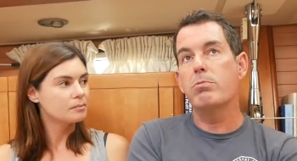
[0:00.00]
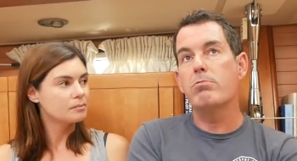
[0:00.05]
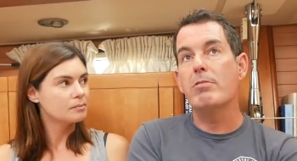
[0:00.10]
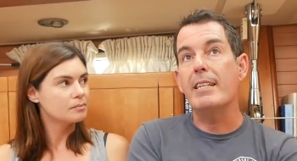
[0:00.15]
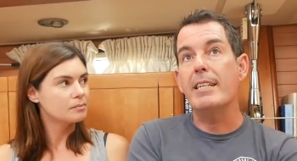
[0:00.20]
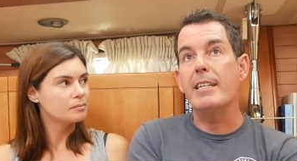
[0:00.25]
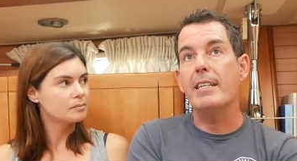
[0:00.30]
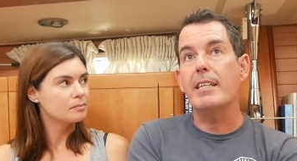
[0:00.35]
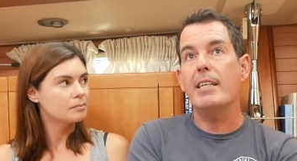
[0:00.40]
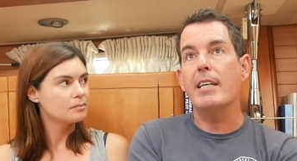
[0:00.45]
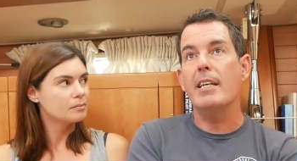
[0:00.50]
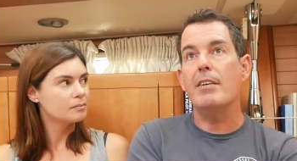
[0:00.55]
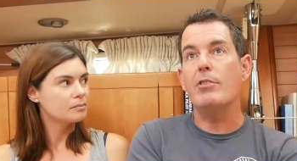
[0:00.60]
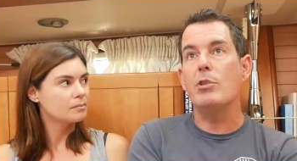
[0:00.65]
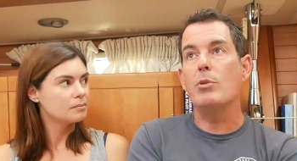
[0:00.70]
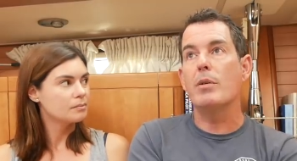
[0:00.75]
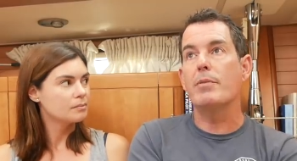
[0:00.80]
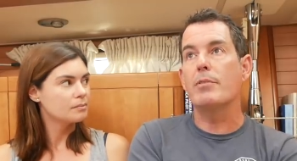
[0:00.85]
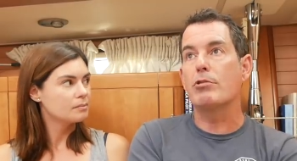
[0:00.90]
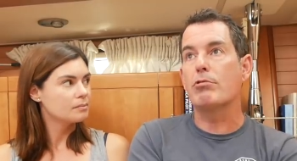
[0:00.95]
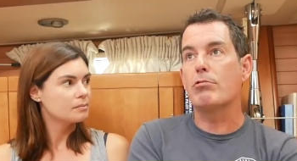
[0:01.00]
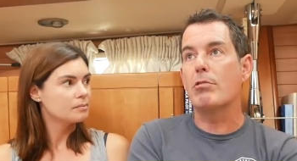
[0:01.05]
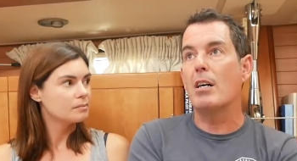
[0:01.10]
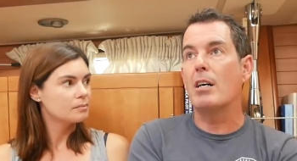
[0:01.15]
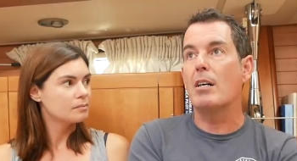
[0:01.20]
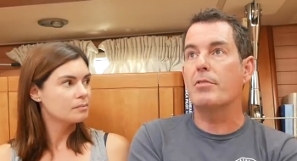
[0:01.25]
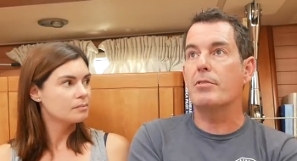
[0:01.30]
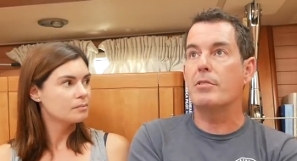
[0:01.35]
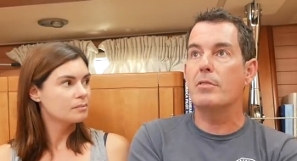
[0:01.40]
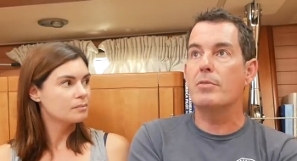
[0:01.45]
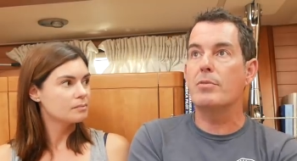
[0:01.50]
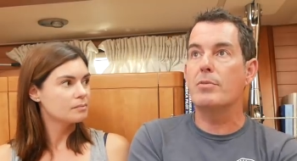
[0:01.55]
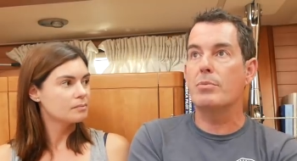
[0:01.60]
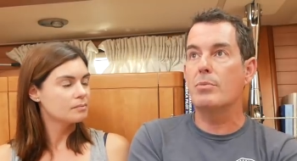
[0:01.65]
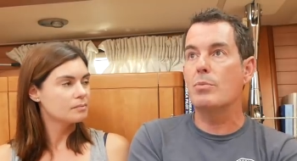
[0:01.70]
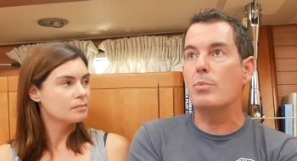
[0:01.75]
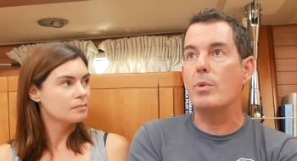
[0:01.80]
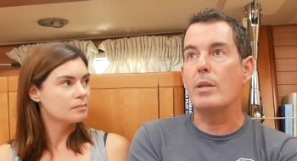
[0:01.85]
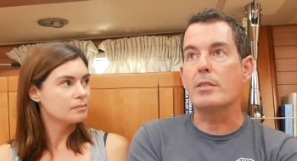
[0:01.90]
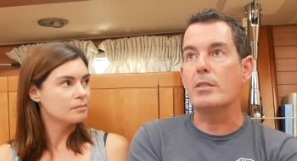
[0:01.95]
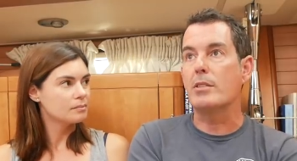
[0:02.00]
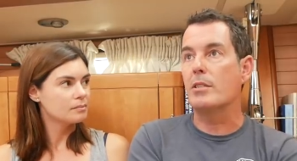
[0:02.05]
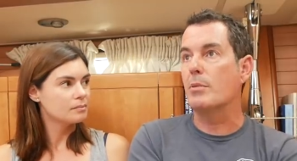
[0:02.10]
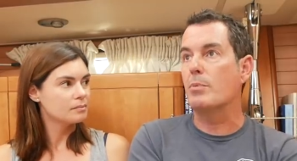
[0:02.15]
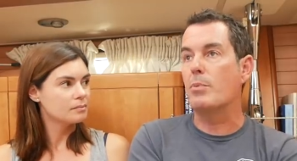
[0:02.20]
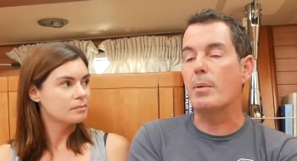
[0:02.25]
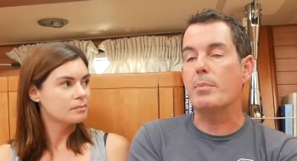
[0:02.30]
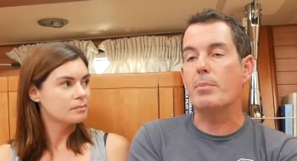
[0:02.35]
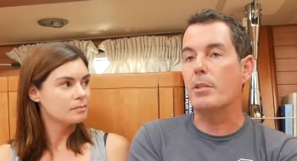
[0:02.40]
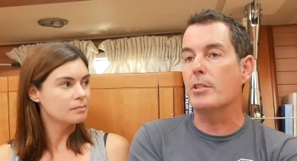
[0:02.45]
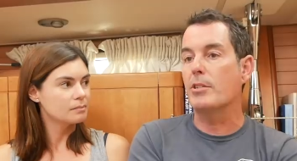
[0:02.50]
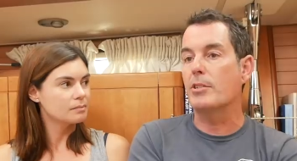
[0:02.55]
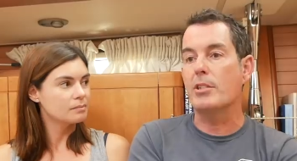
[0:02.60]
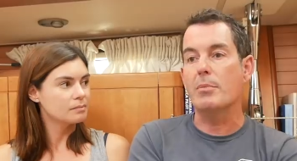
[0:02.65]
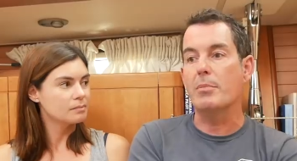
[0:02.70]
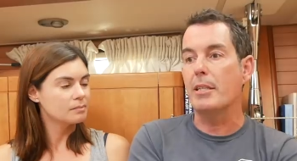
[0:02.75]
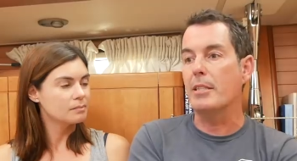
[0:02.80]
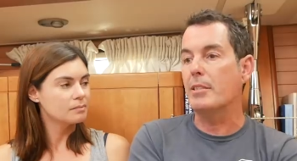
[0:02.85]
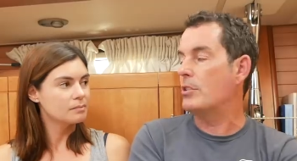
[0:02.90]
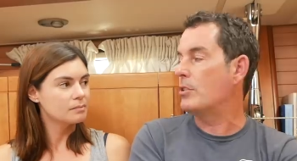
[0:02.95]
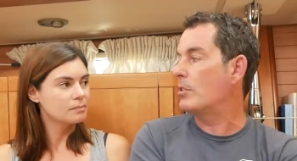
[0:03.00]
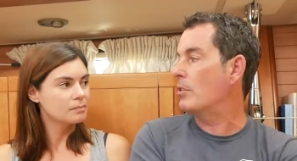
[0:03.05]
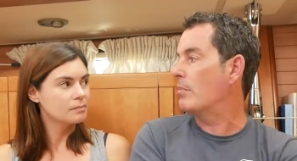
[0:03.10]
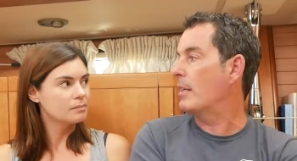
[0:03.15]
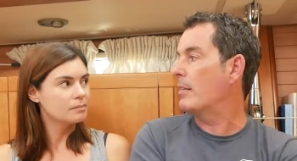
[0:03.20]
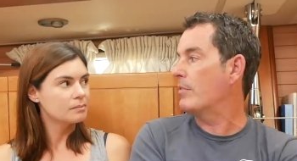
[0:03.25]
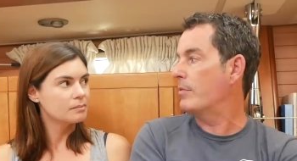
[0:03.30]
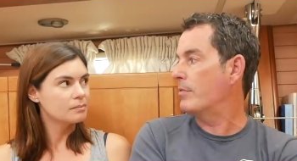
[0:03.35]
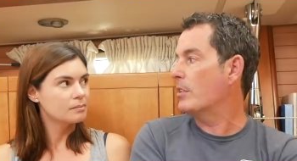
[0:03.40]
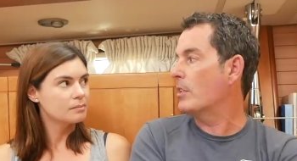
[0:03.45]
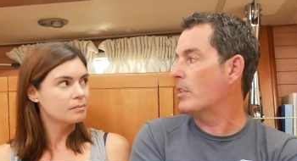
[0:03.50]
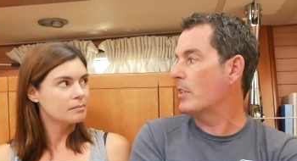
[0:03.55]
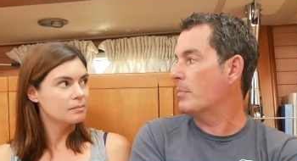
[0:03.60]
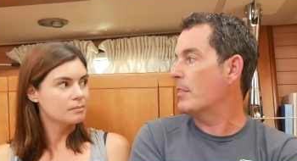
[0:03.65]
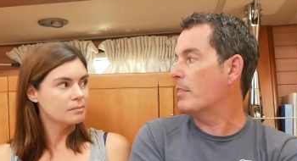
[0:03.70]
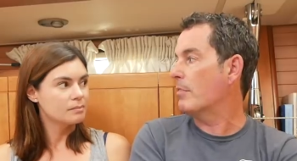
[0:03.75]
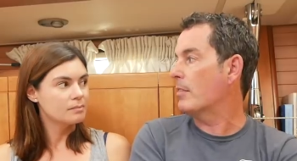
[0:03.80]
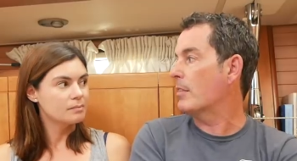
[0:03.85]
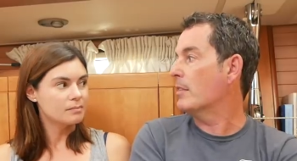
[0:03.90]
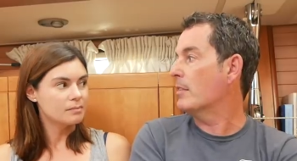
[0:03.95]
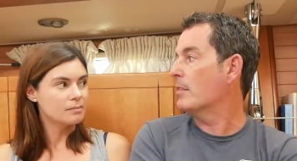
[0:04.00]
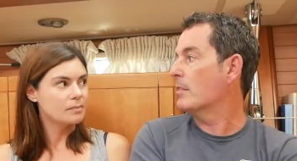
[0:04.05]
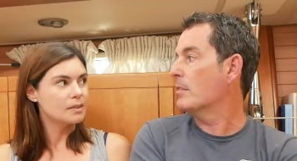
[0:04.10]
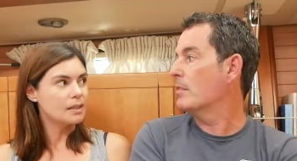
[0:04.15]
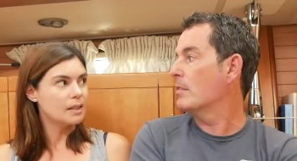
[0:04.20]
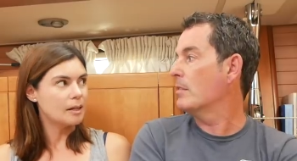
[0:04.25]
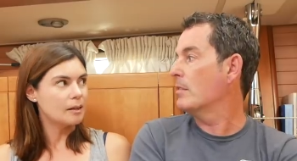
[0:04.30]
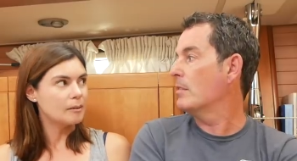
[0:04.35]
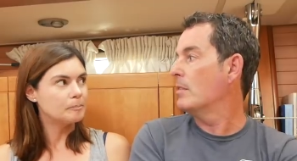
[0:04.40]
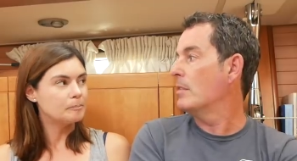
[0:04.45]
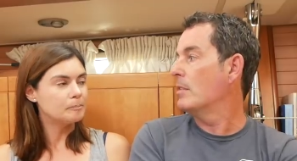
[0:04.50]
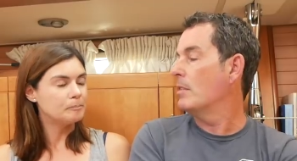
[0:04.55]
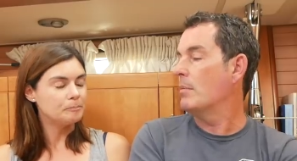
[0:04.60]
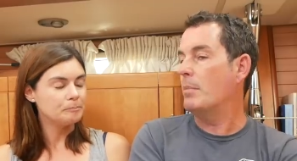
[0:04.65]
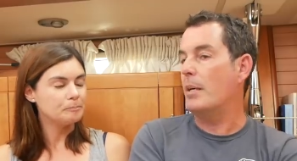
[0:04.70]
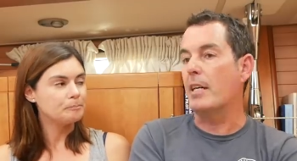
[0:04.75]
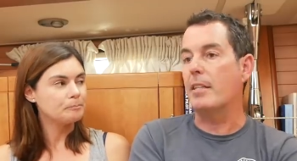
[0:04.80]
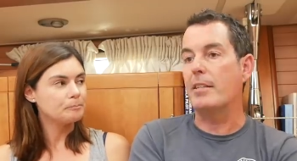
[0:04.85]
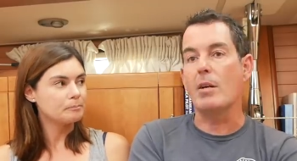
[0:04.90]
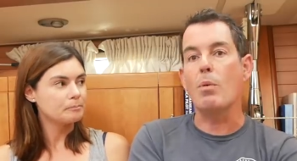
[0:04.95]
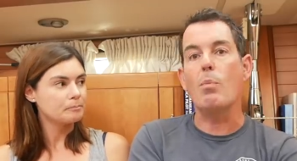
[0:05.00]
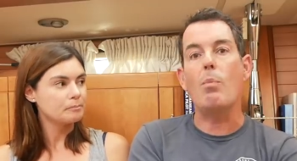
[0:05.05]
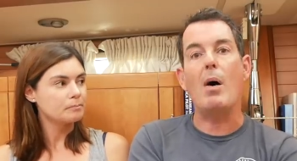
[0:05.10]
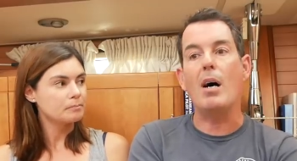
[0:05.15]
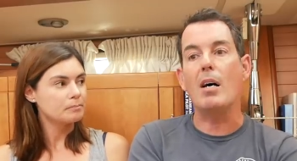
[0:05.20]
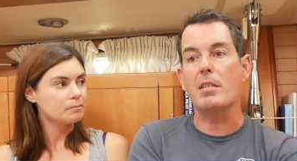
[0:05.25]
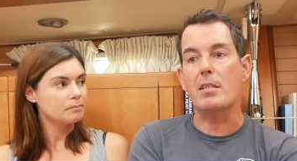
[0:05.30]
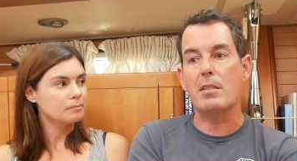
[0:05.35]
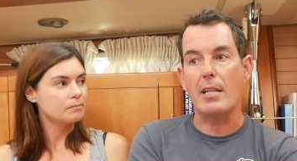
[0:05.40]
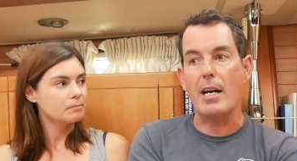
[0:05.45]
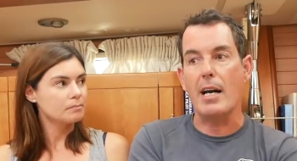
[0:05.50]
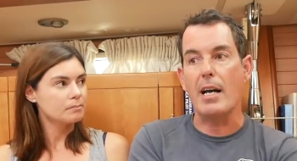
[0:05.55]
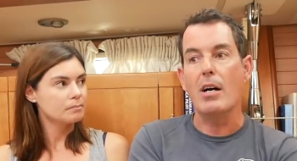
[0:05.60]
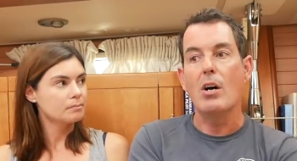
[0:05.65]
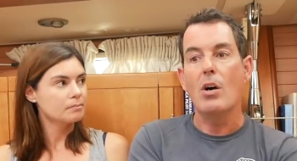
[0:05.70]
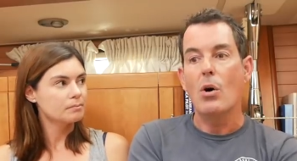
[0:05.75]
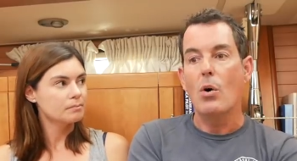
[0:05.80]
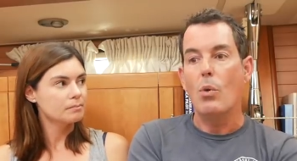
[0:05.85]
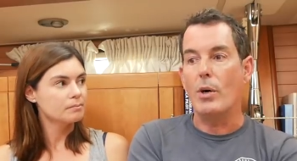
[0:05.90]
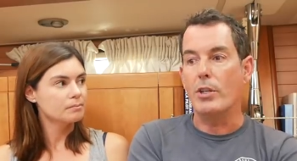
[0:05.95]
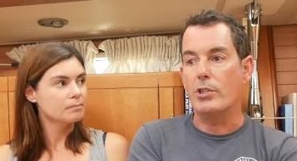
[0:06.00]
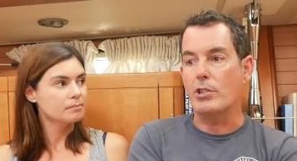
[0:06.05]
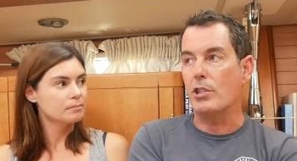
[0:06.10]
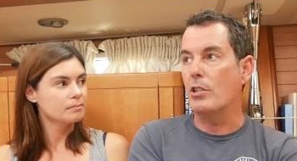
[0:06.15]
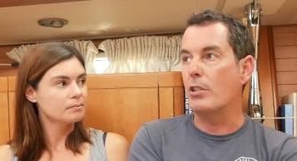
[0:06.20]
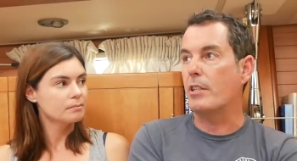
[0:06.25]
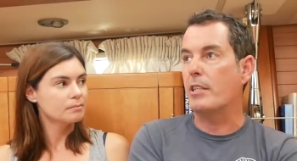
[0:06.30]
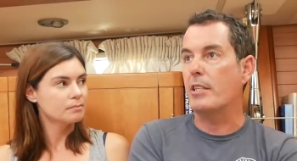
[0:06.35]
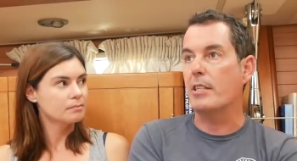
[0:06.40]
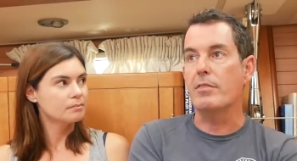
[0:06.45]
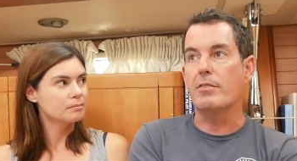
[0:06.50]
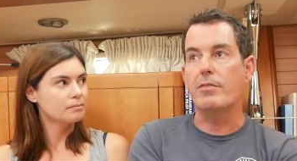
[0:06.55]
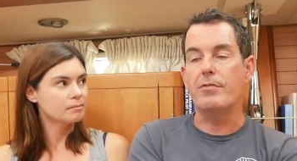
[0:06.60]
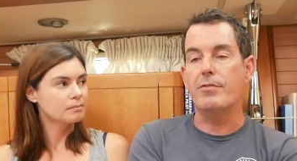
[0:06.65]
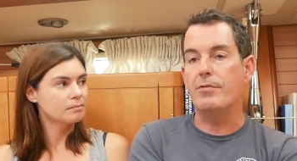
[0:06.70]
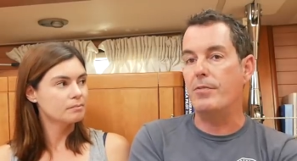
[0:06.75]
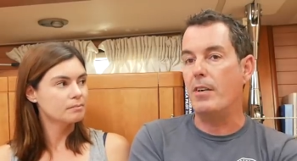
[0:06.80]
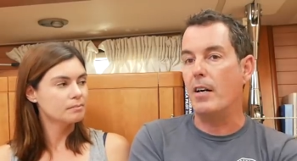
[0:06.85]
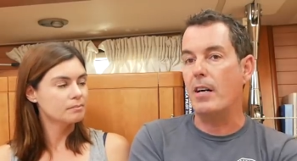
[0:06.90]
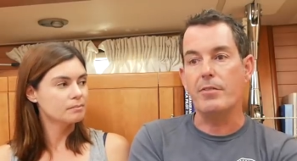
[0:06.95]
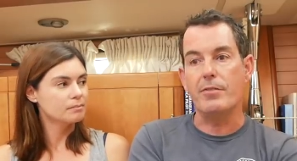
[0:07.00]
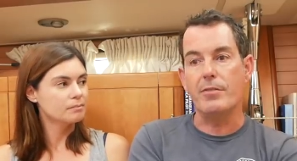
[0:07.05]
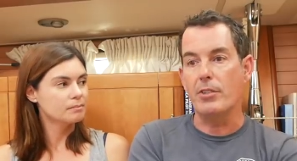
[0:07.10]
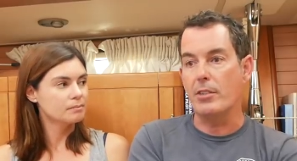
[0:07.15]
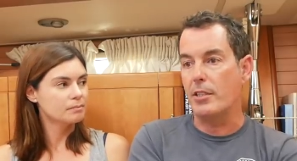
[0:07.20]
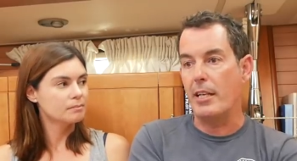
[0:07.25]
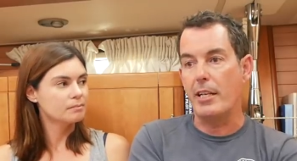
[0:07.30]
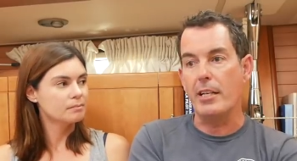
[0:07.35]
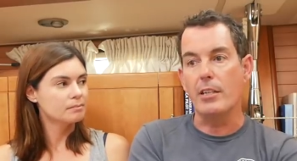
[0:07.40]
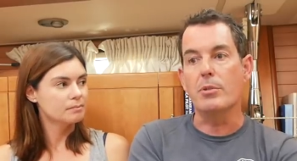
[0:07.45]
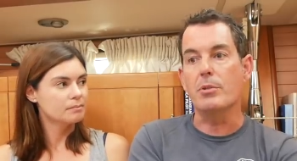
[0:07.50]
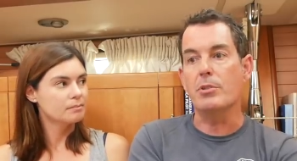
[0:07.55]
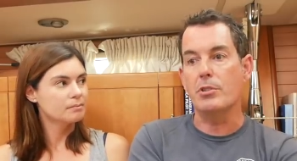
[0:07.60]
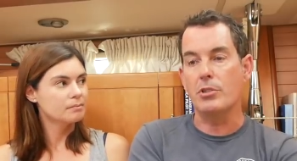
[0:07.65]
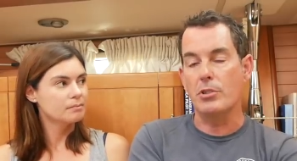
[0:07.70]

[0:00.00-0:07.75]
Speaker 1: really if you have a draft of one to one point two meters, you're about you're gonna be alright. Yeah. But I think past that, once you're looking at five foot keels,